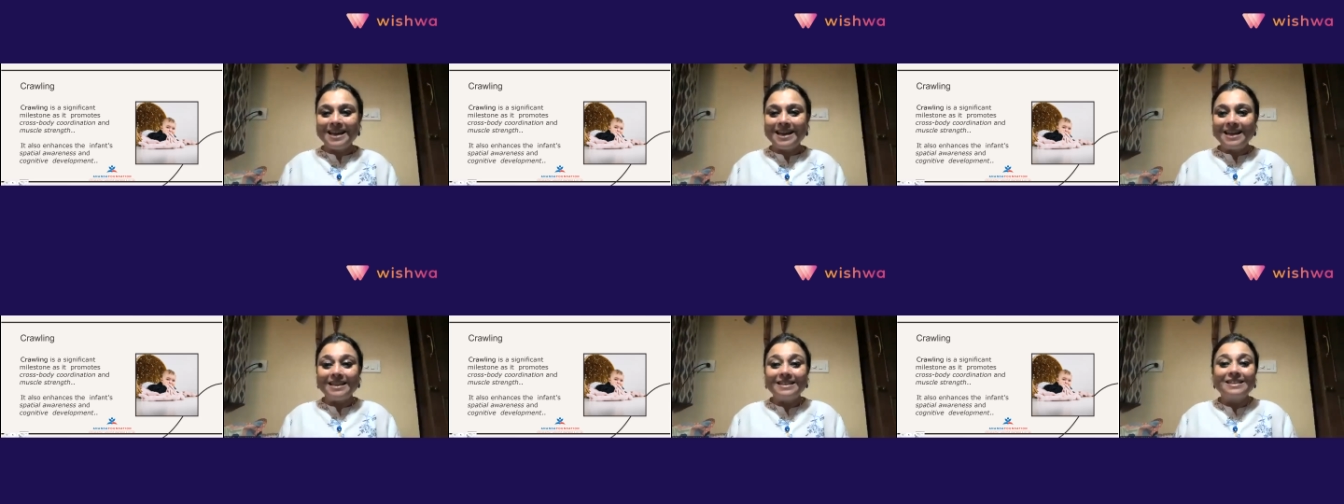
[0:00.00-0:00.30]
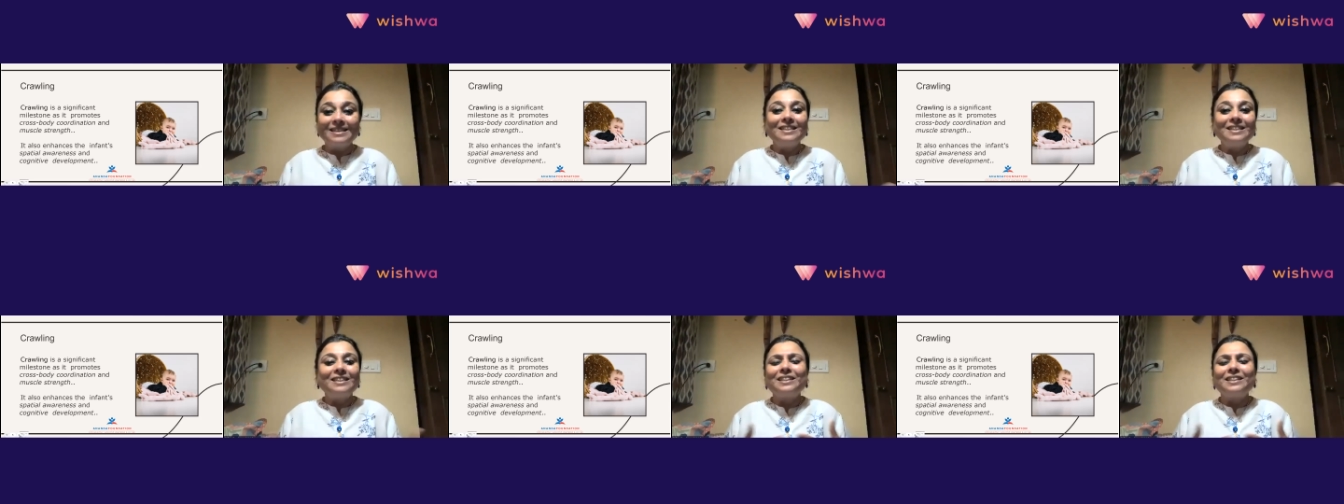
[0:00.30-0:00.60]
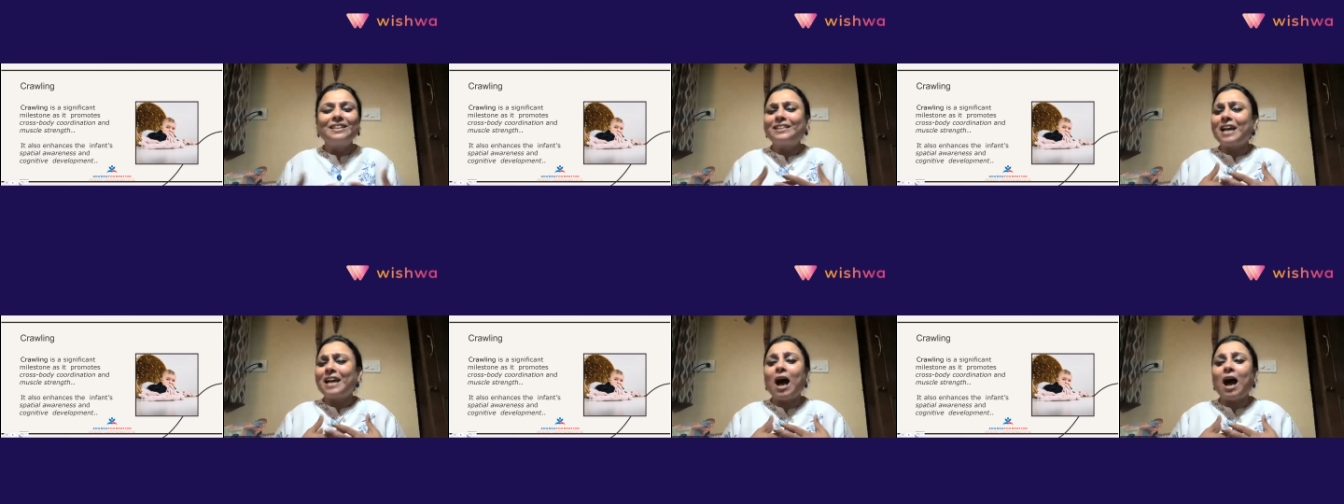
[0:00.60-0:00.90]
Isn't
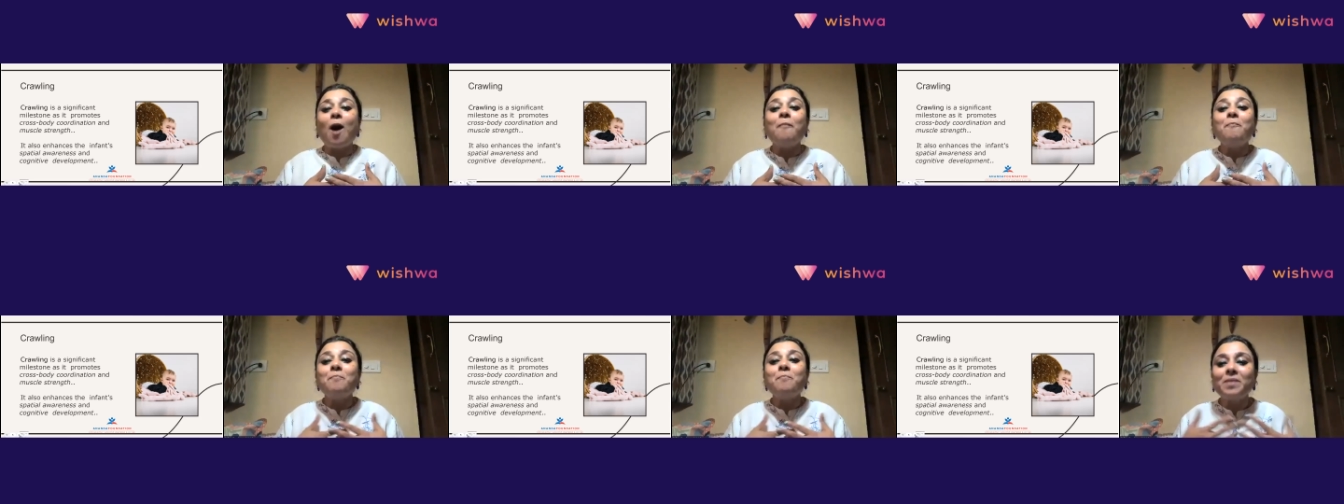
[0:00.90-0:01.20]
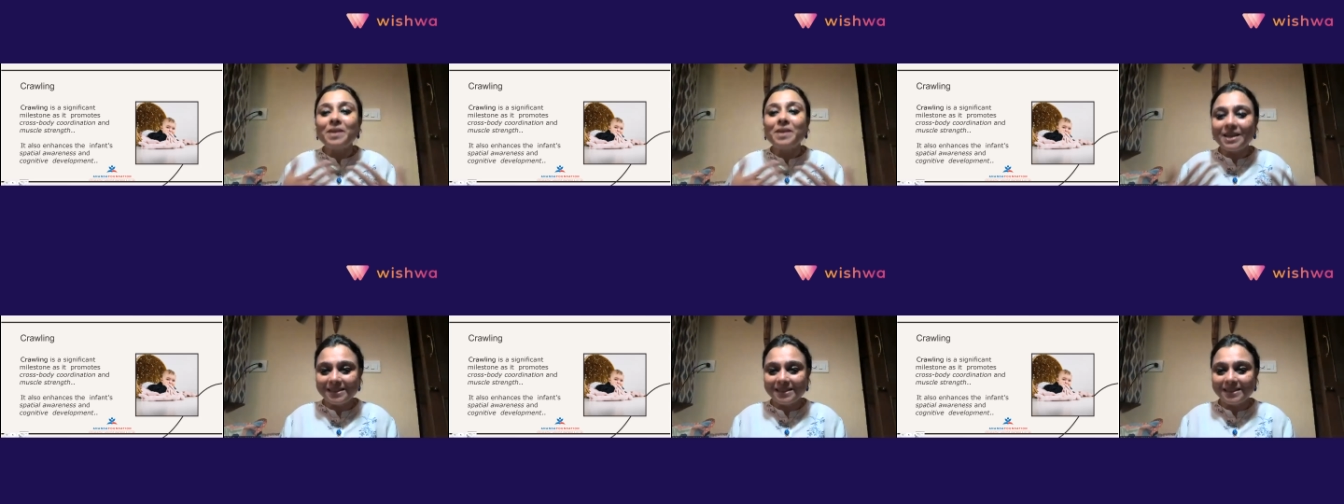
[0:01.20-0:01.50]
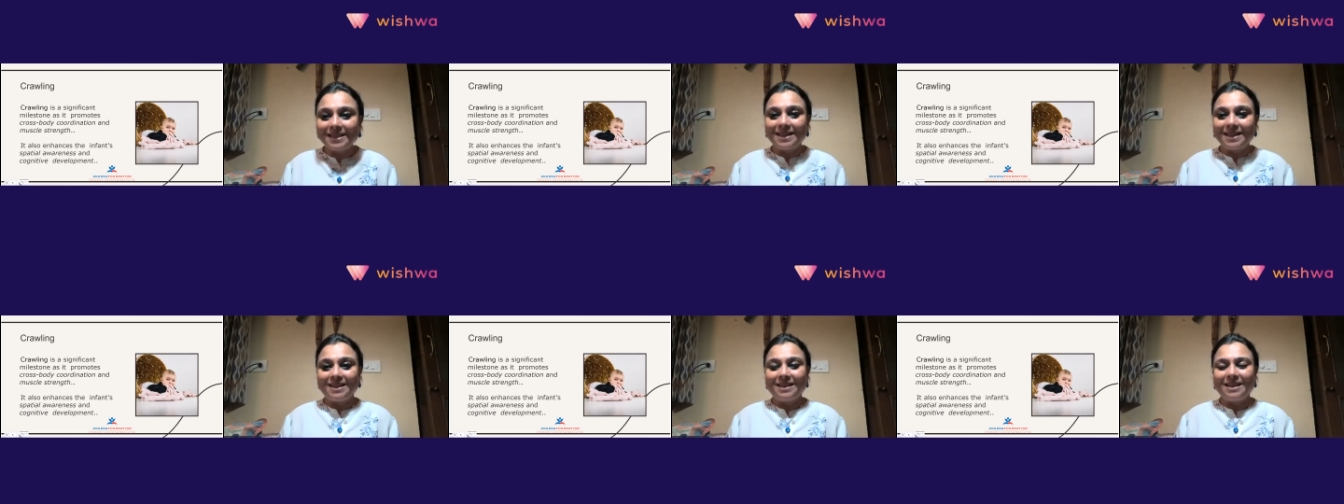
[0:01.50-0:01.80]
it
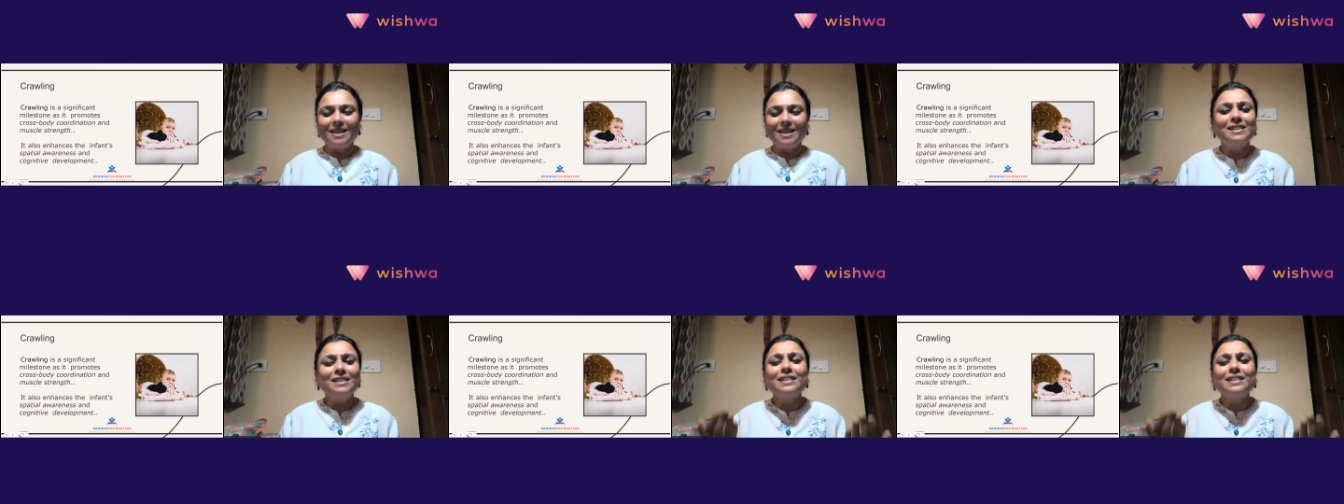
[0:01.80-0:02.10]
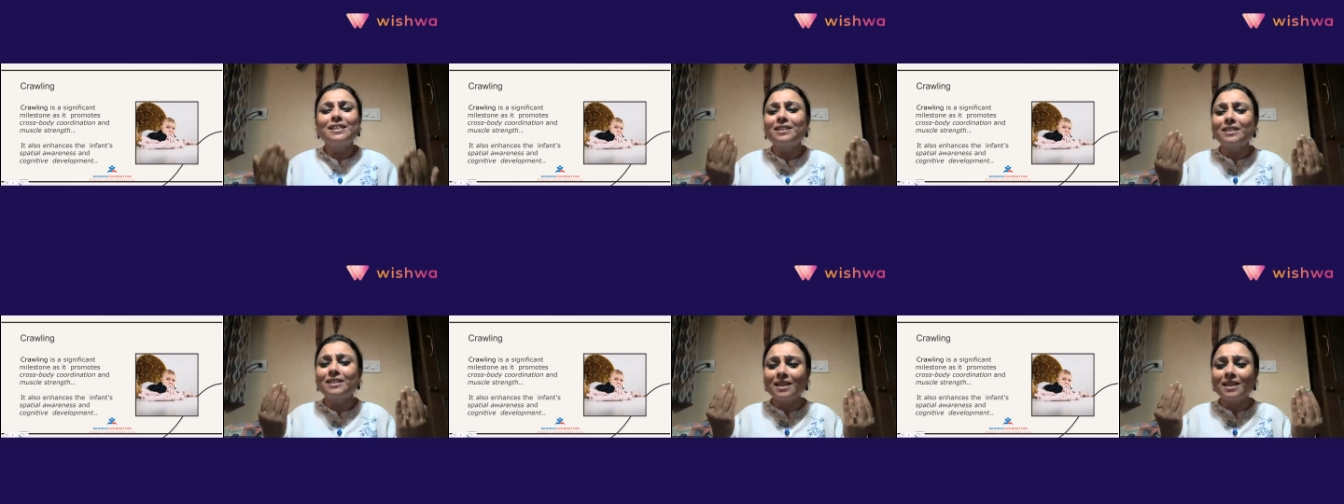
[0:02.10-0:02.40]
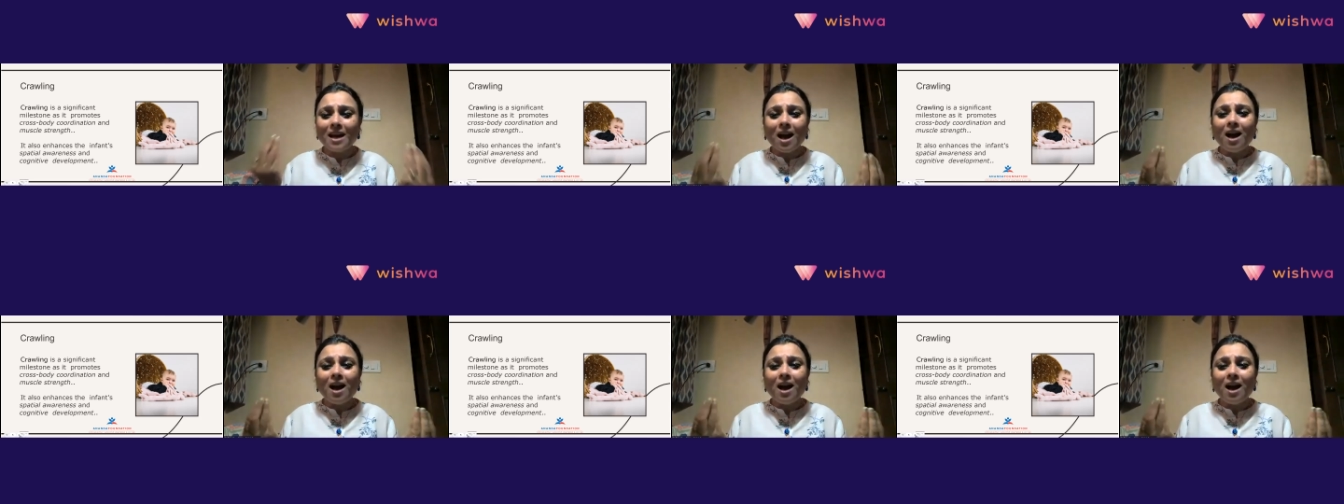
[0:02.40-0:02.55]
amazing? Isn't it?